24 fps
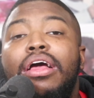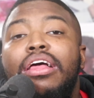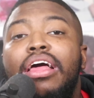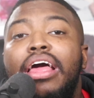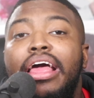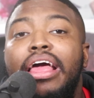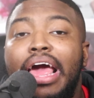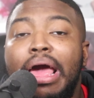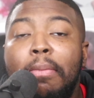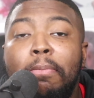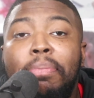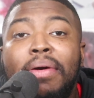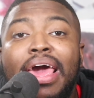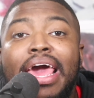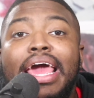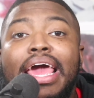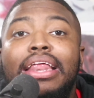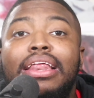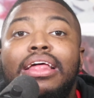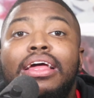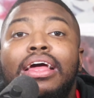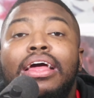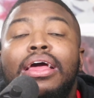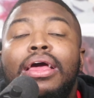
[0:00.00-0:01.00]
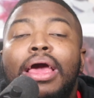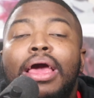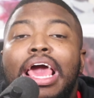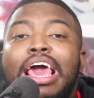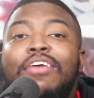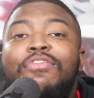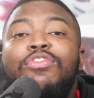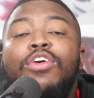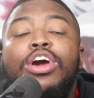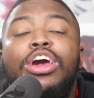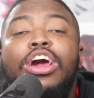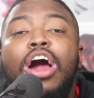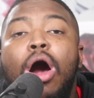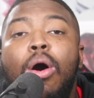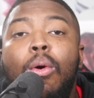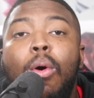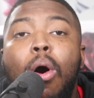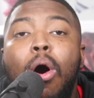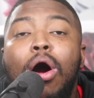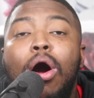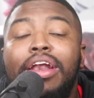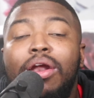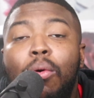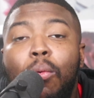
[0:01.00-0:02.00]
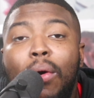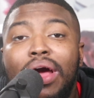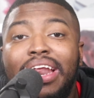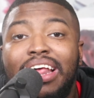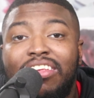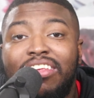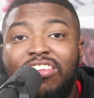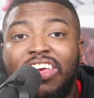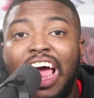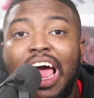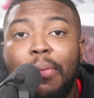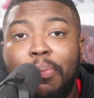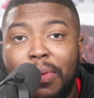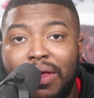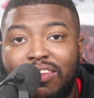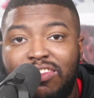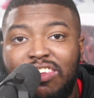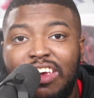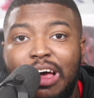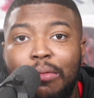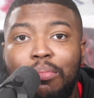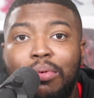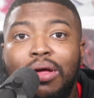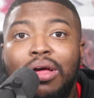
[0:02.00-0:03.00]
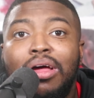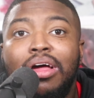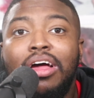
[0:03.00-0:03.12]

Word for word: Embiid, if you go on to win a championship,